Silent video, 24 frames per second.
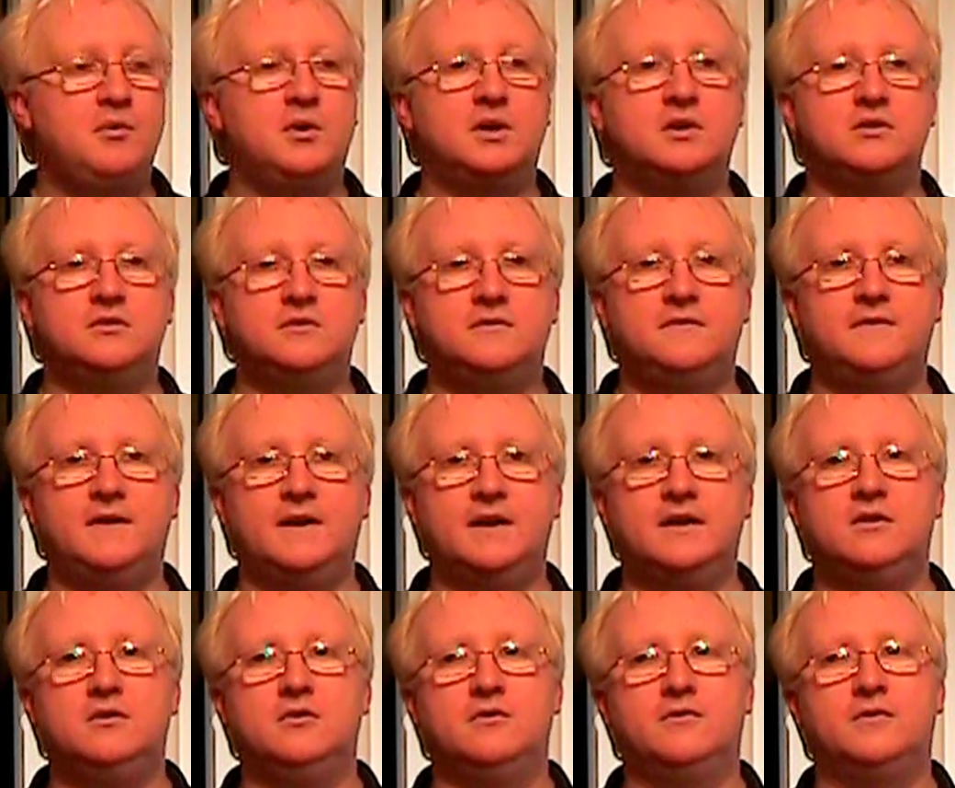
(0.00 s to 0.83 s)
I want to
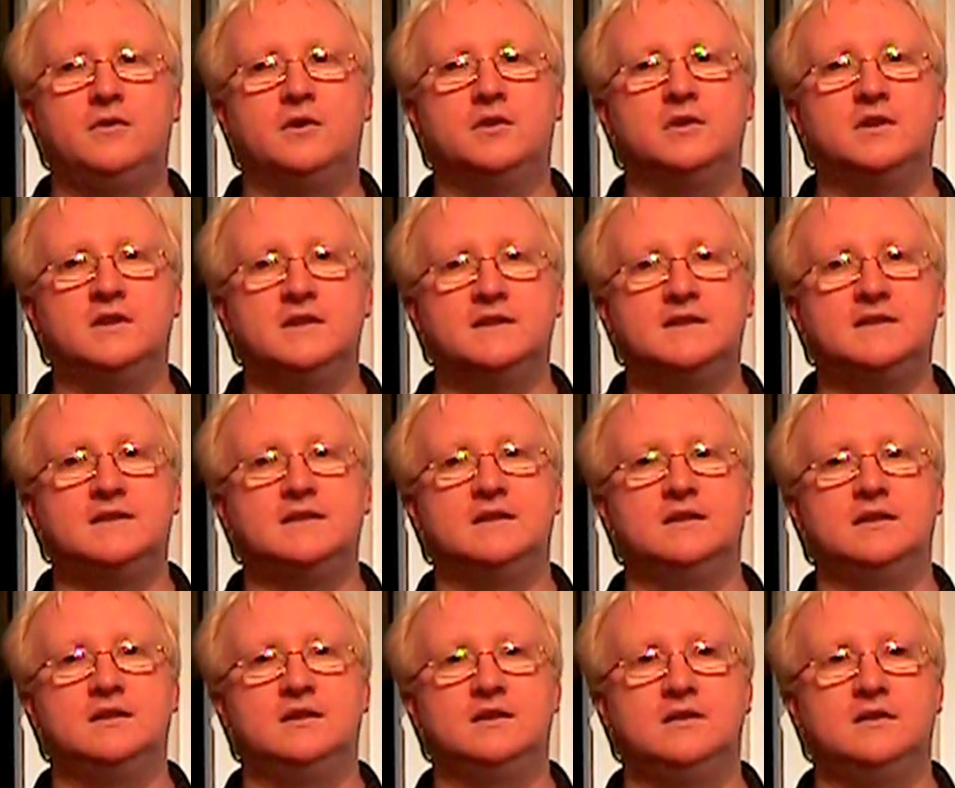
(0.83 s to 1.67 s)
thank you for
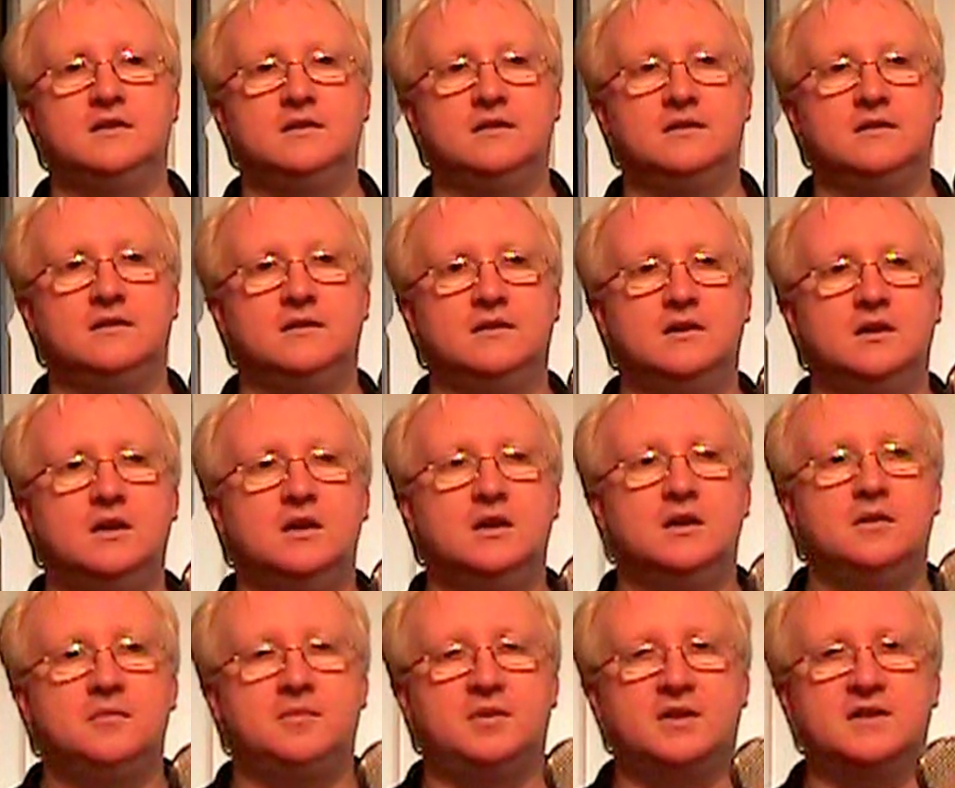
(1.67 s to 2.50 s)
this
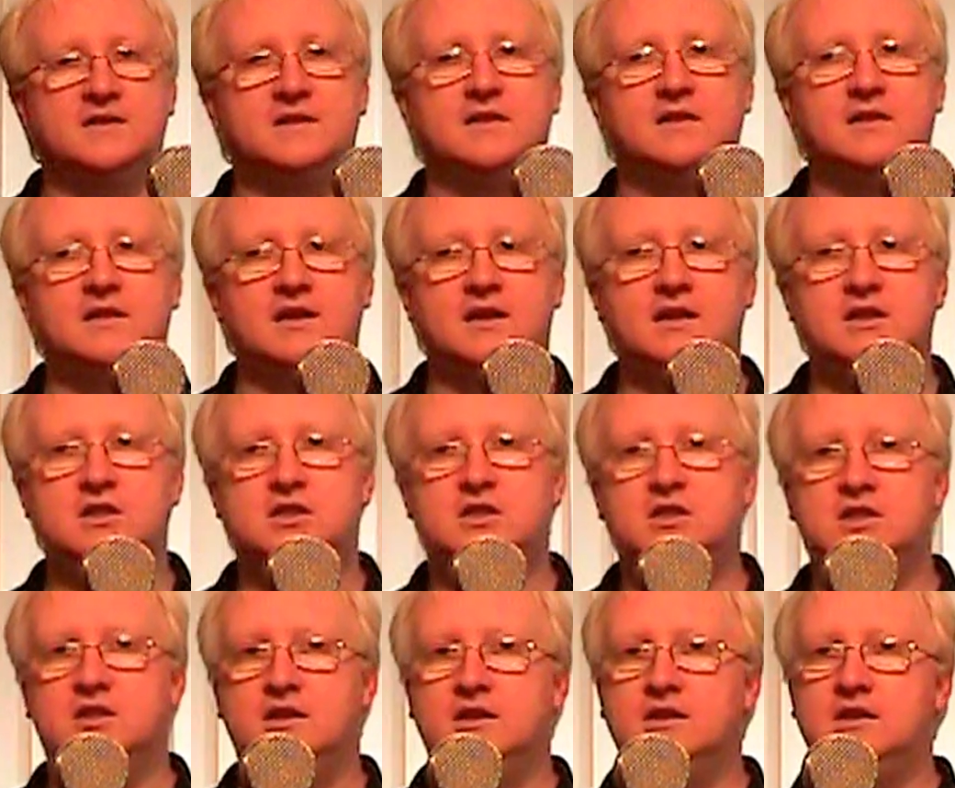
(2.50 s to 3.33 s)

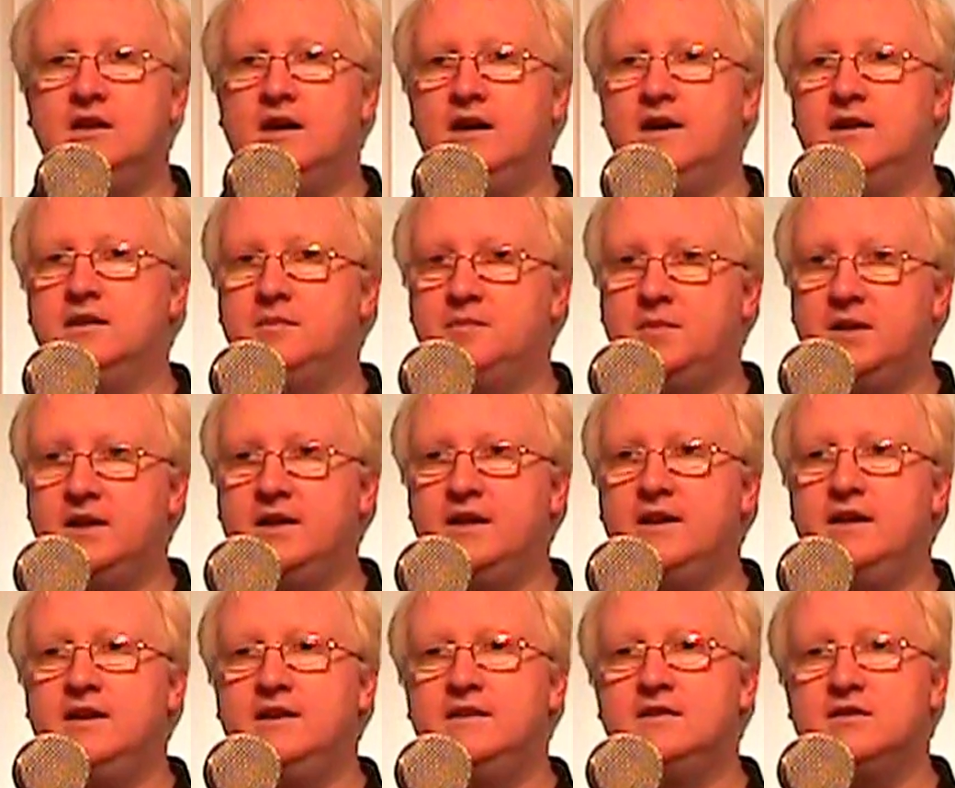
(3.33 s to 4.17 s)
presentation at
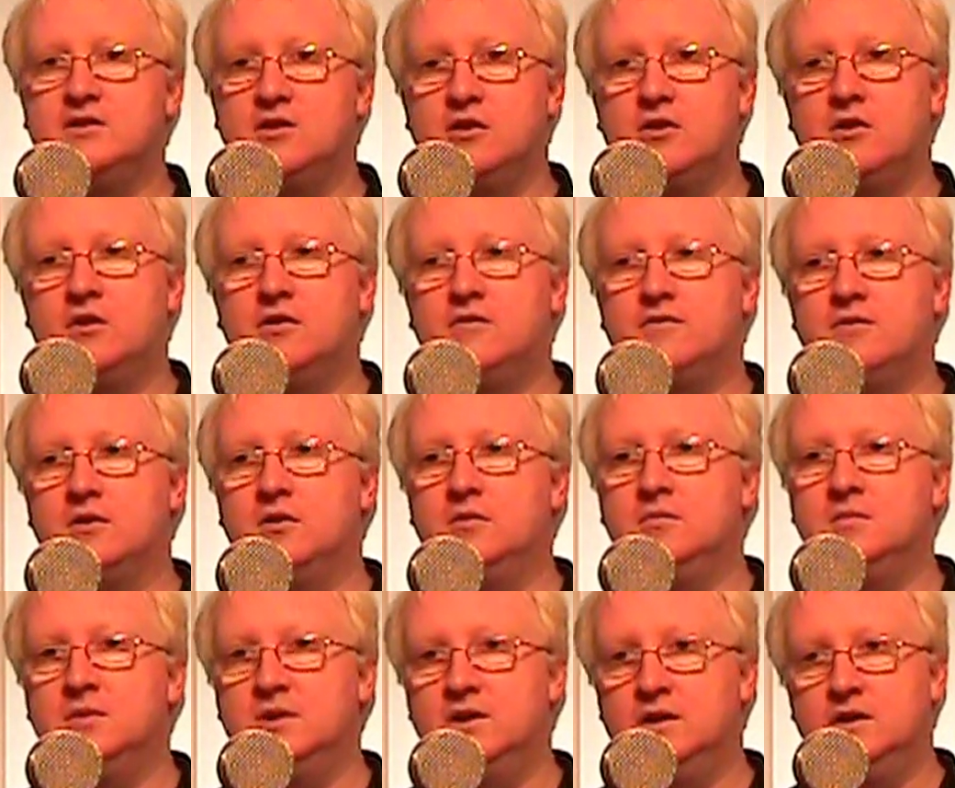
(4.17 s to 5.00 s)
Play Store
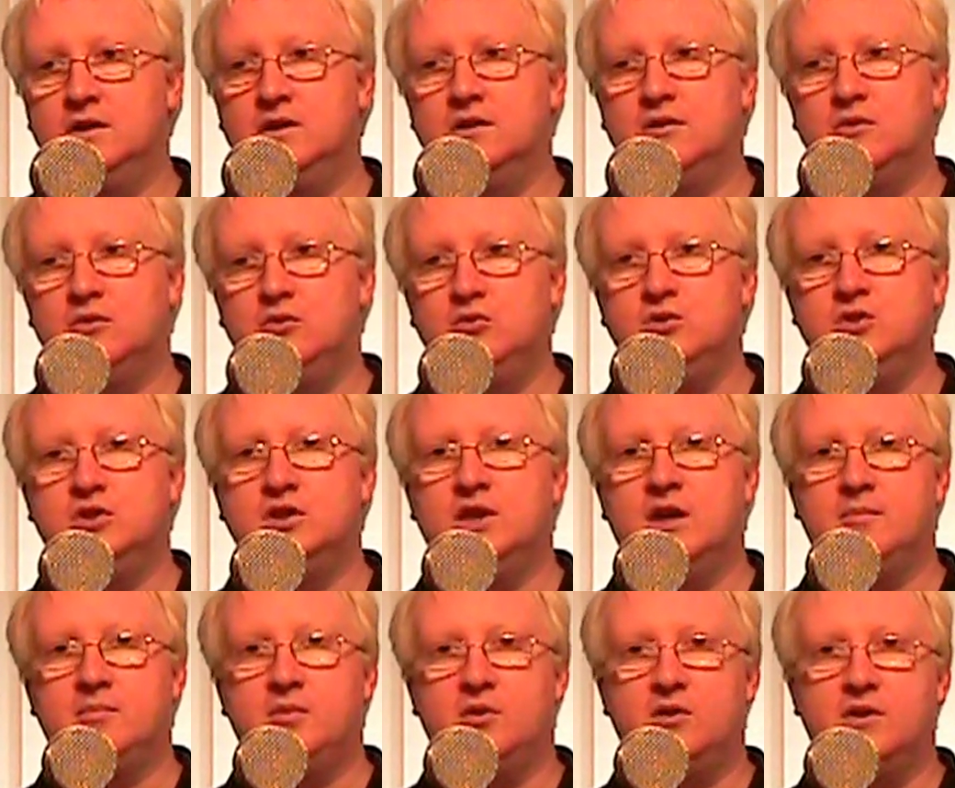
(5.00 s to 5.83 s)
from
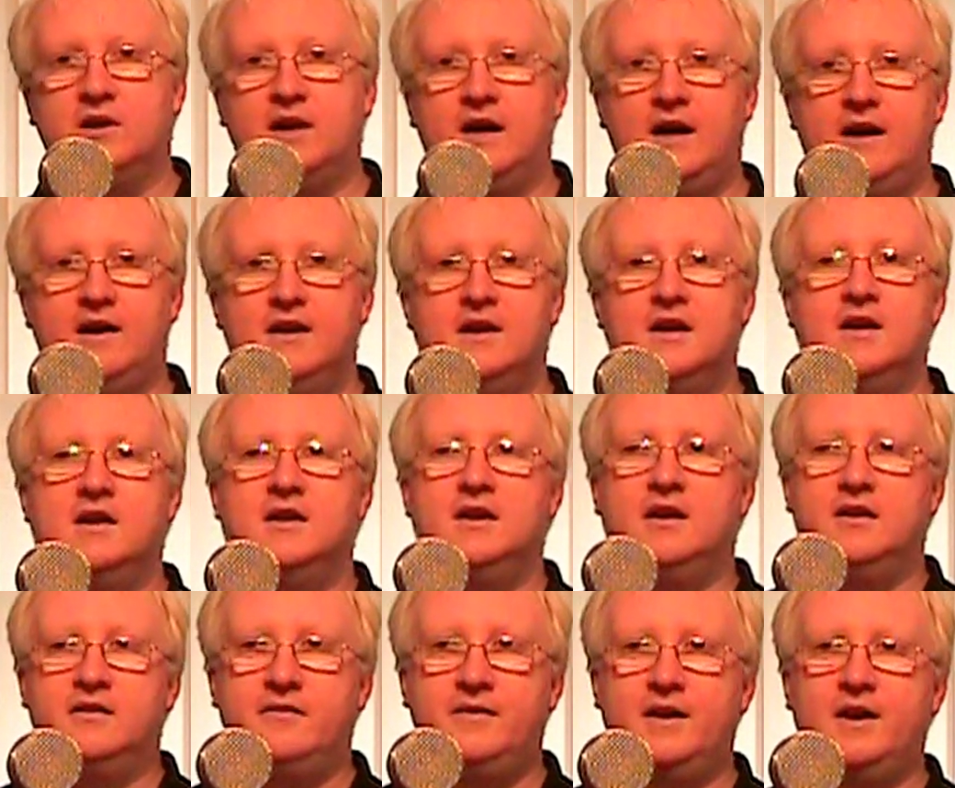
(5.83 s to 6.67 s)
Cluj-Napoca,
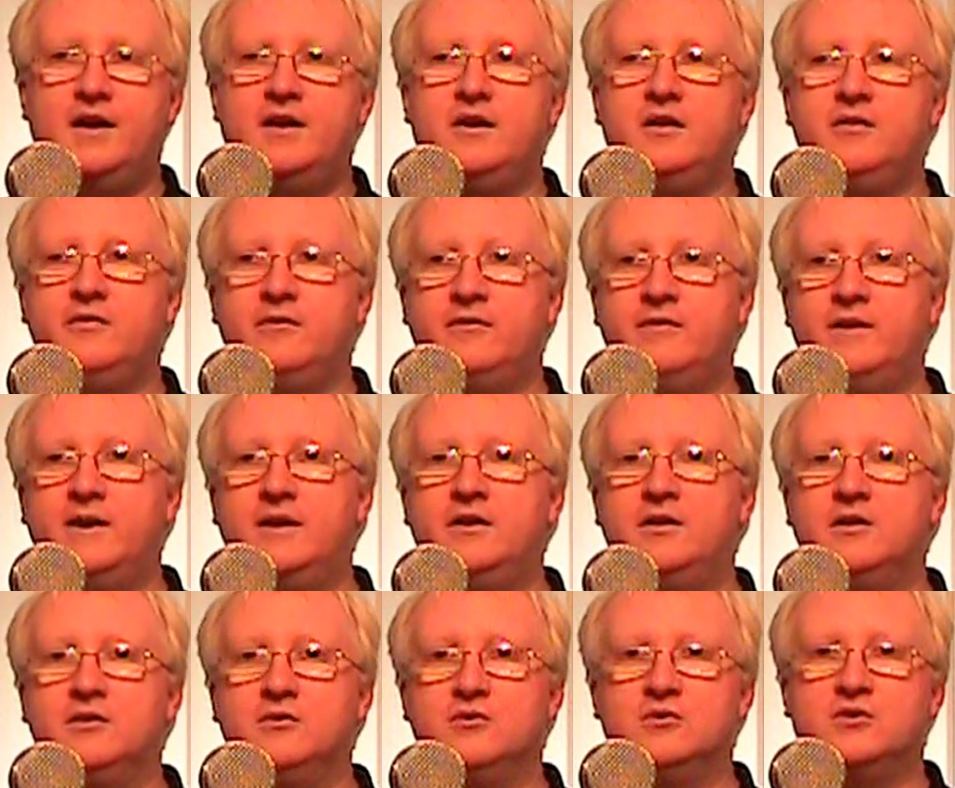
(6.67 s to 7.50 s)
a very,
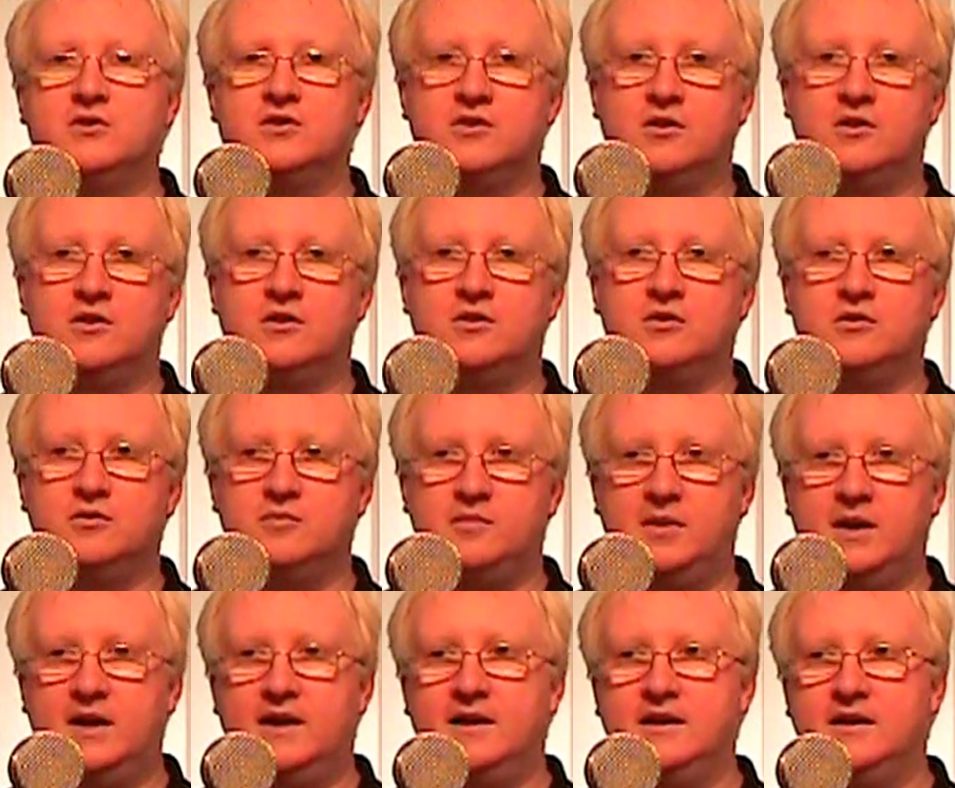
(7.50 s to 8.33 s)
very good
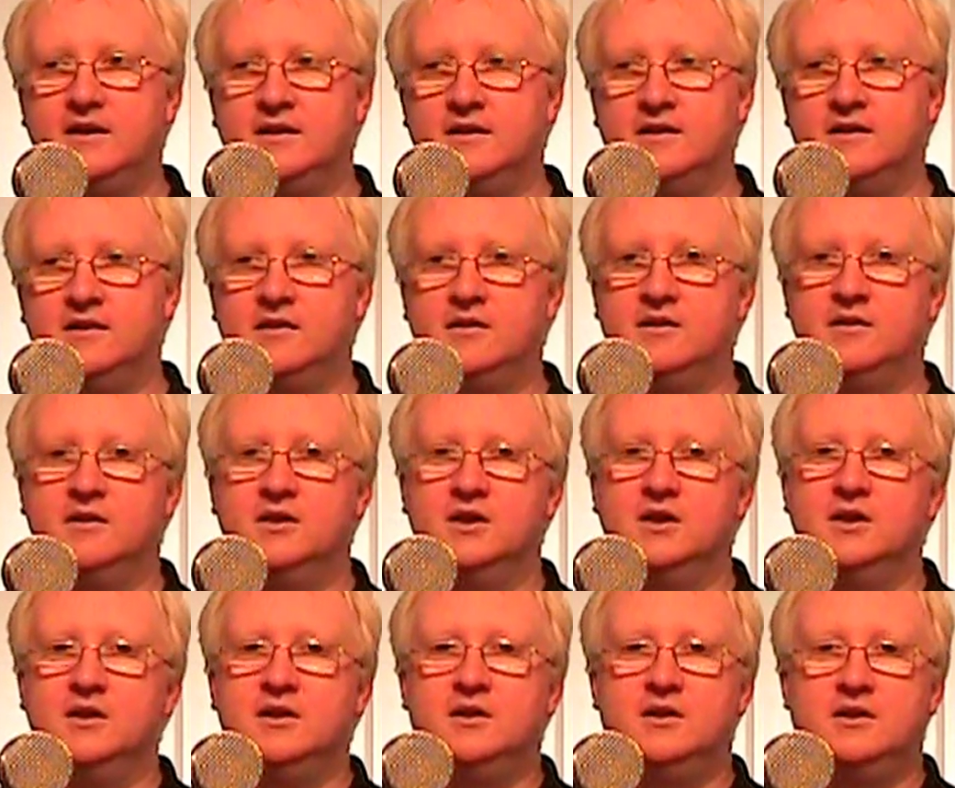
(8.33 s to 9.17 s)
store to
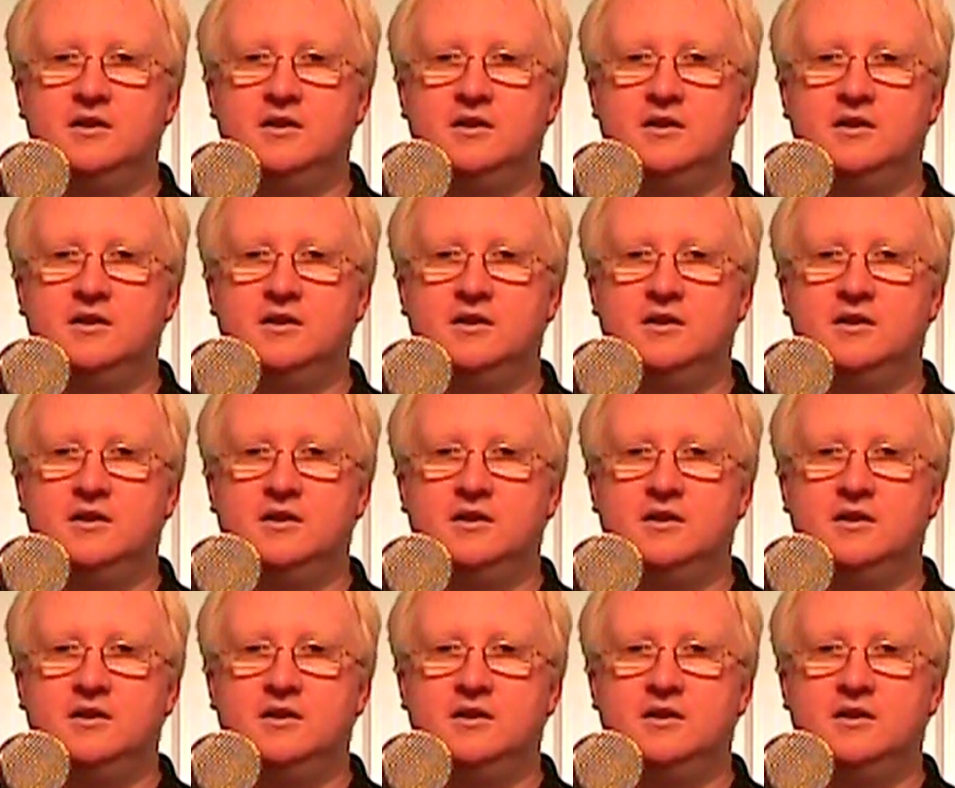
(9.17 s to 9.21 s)
buy